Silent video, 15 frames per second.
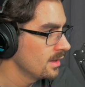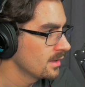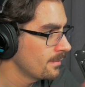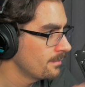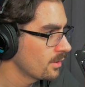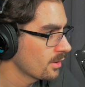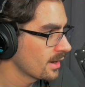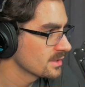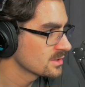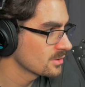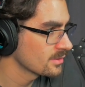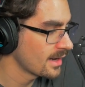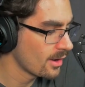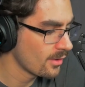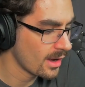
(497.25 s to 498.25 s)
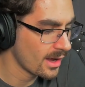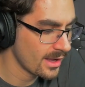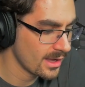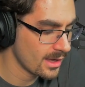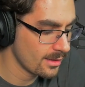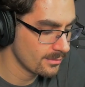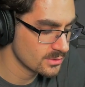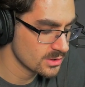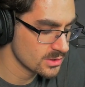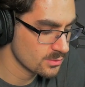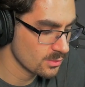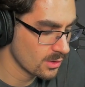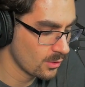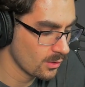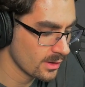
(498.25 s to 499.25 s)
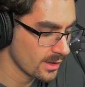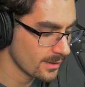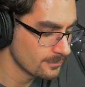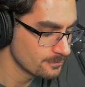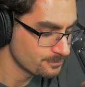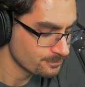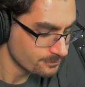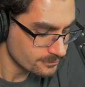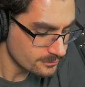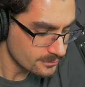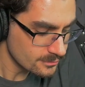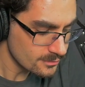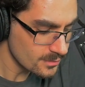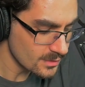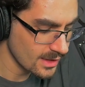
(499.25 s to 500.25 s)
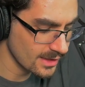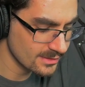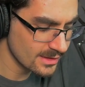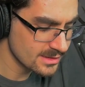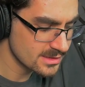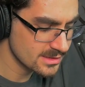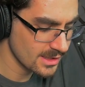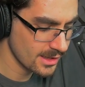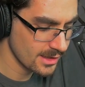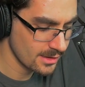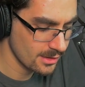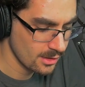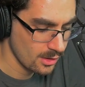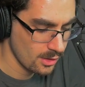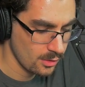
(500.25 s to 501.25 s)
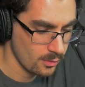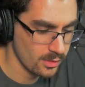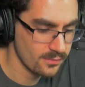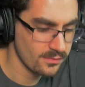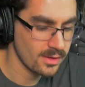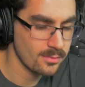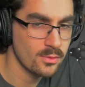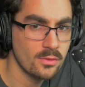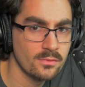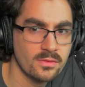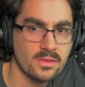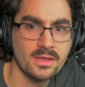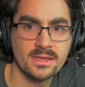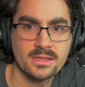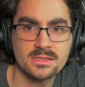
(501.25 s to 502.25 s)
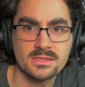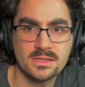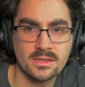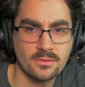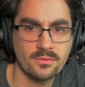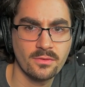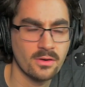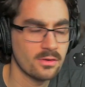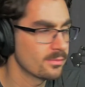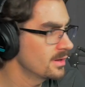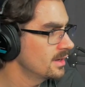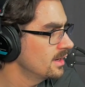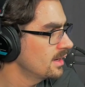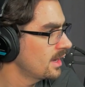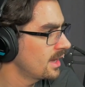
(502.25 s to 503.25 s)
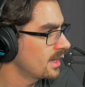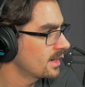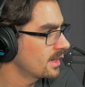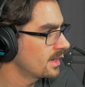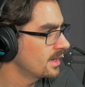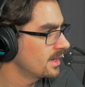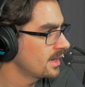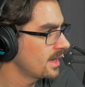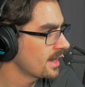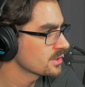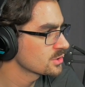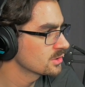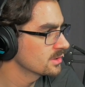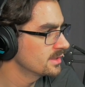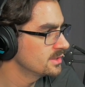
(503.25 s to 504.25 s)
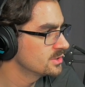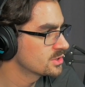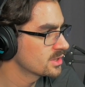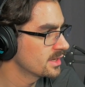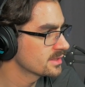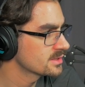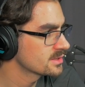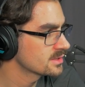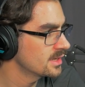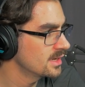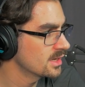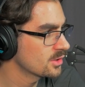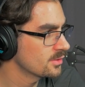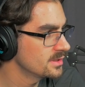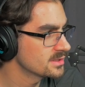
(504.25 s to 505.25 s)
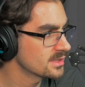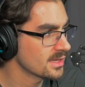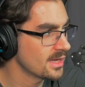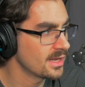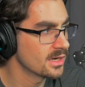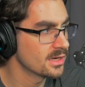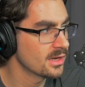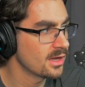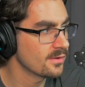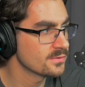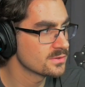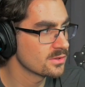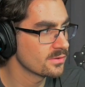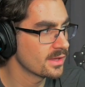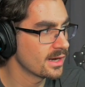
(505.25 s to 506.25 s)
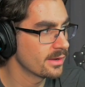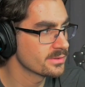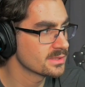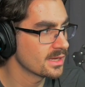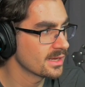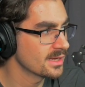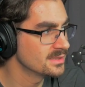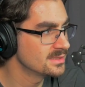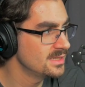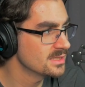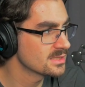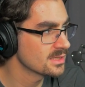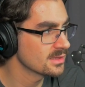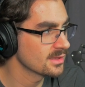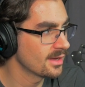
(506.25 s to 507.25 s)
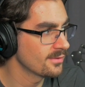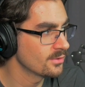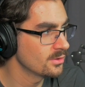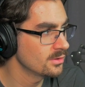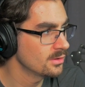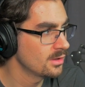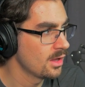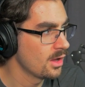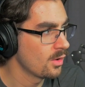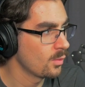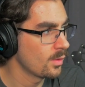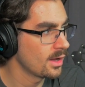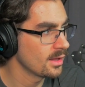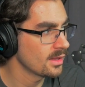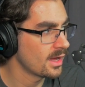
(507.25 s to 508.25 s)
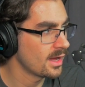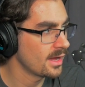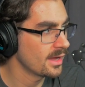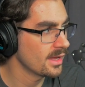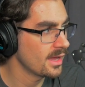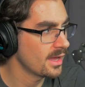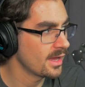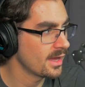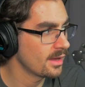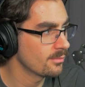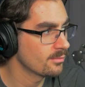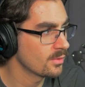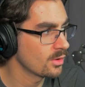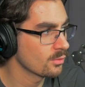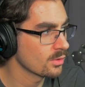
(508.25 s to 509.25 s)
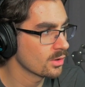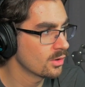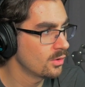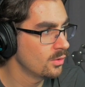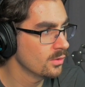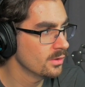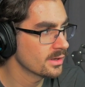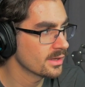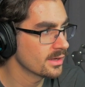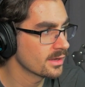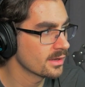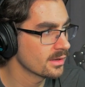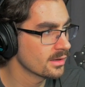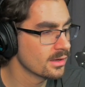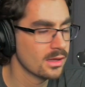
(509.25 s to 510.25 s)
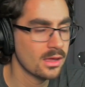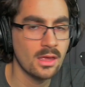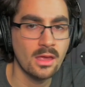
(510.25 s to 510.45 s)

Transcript: Yep, okay, so now I am just recording. And let's say, what if I moved this in front of me and I actually just increased the gain enough so that I was getting a decent level while I am recording,